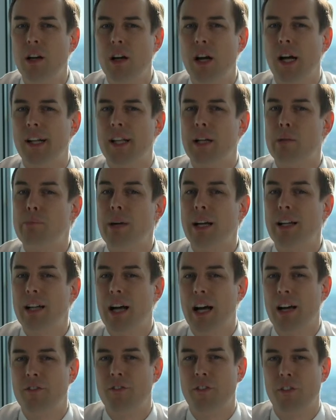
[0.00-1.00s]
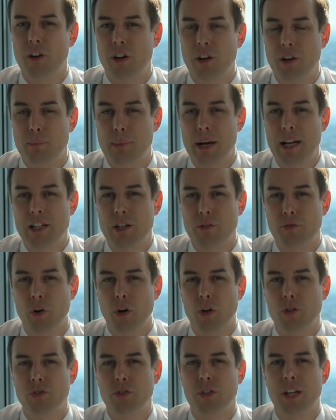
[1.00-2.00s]
and that might have might have
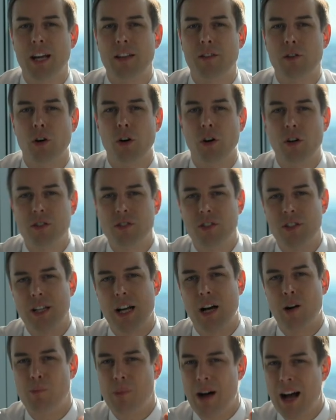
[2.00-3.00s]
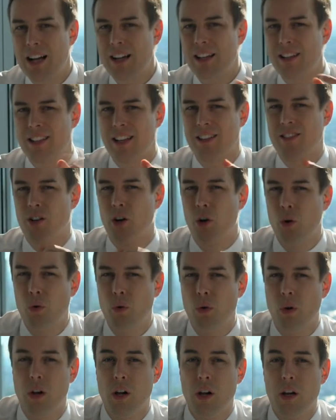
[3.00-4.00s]
altogether altered how markets as a
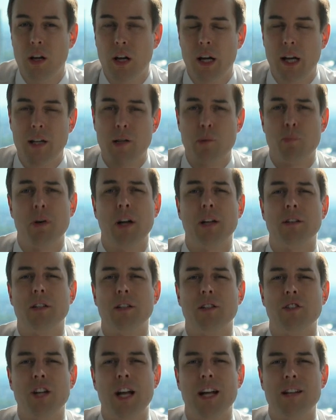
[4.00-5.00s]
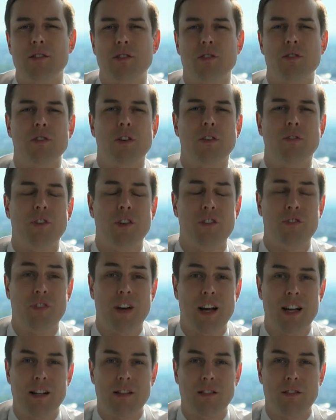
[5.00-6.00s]
whole interpret the chances of a
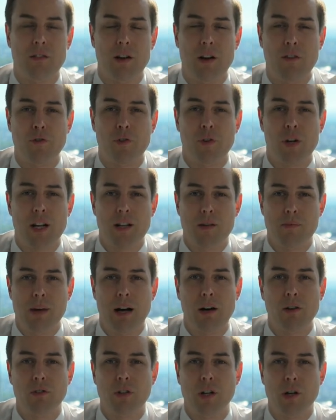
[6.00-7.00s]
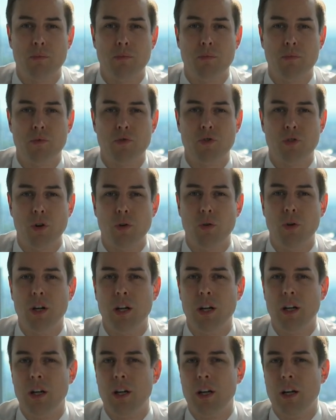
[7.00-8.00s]
final referendum outcome. So,
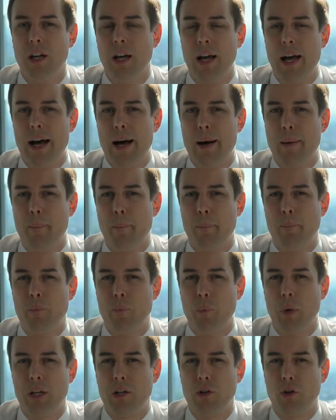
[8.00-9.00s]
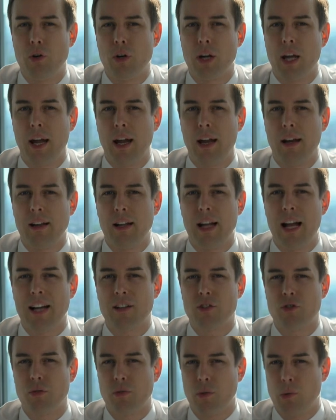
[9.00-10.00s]
um, when you look at
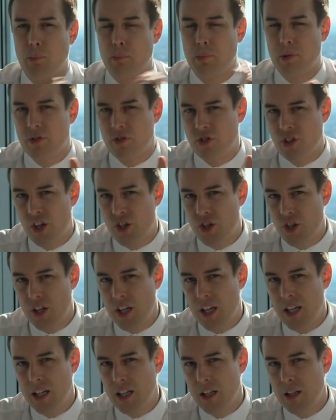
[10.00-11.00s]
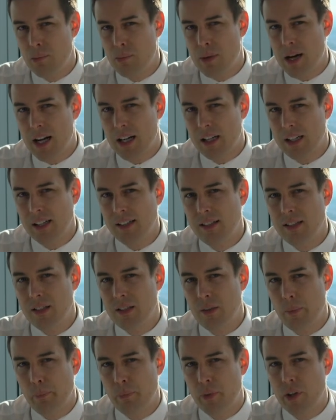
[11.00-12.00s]
actual positioning in the
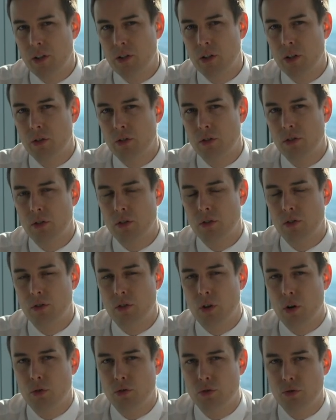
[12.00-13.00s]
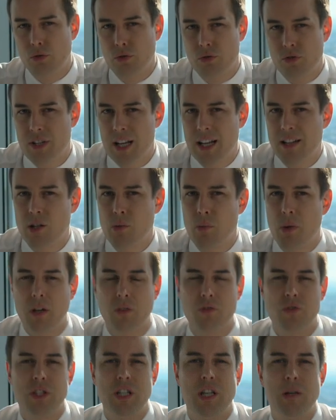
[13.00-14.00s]
markets, then you could go to sentiment
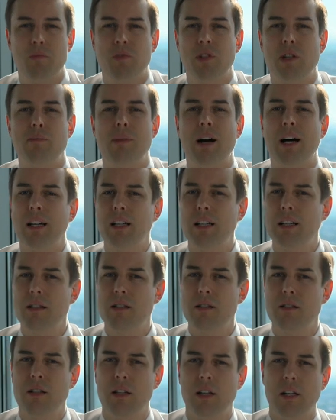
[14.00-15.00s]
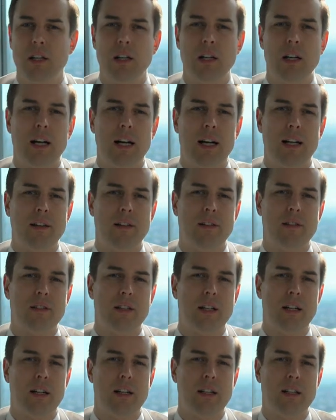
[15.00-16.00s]
of CMC markets, and
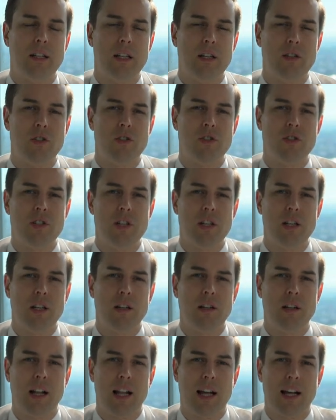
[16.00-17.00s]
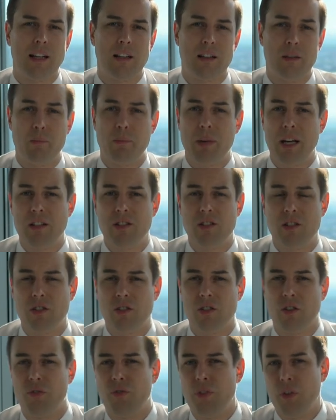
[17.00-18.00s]
uh, here you see like the
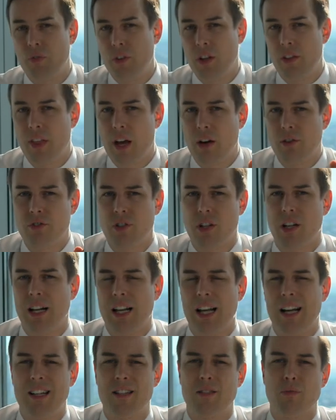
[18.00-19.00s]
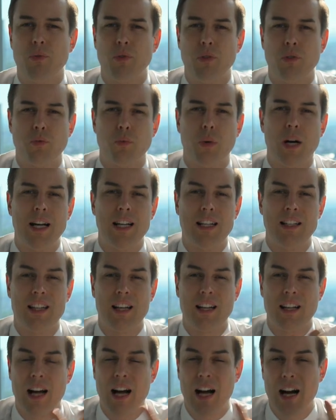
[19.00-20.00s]
basis of 50,000 clients worldwide
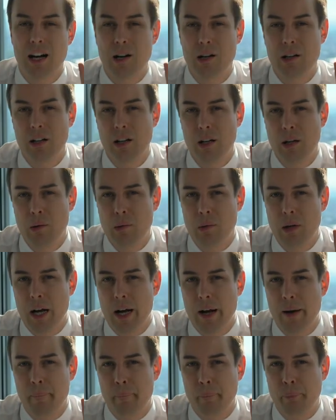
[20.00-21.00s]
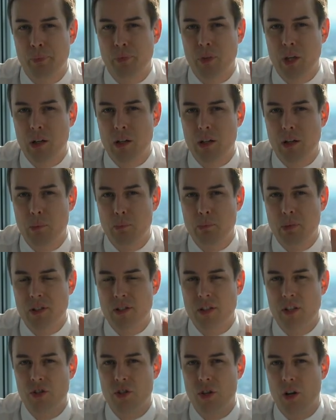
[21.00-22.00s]
that are um,
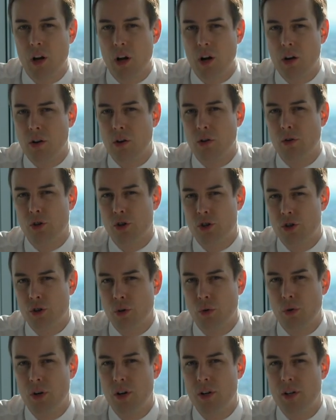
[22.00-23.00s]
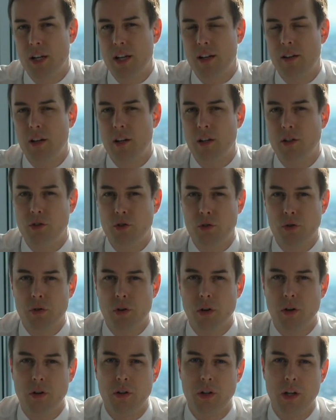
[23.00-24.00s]
positioned long or short in the
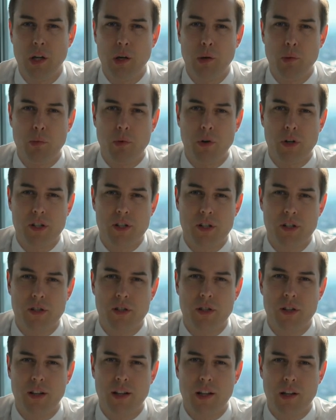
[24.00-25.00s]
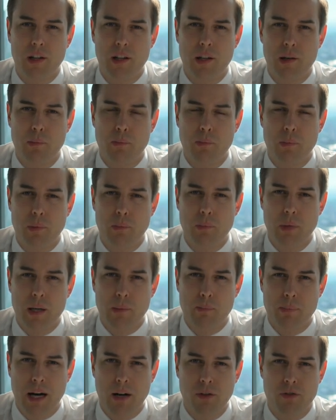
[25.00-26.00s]
euro versus the uh,
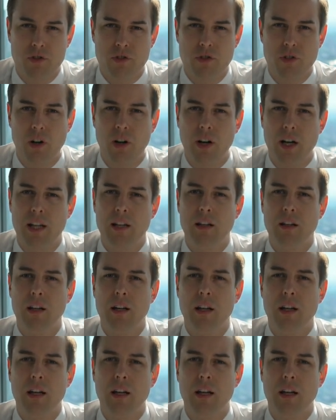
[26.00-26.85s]
pound sterling.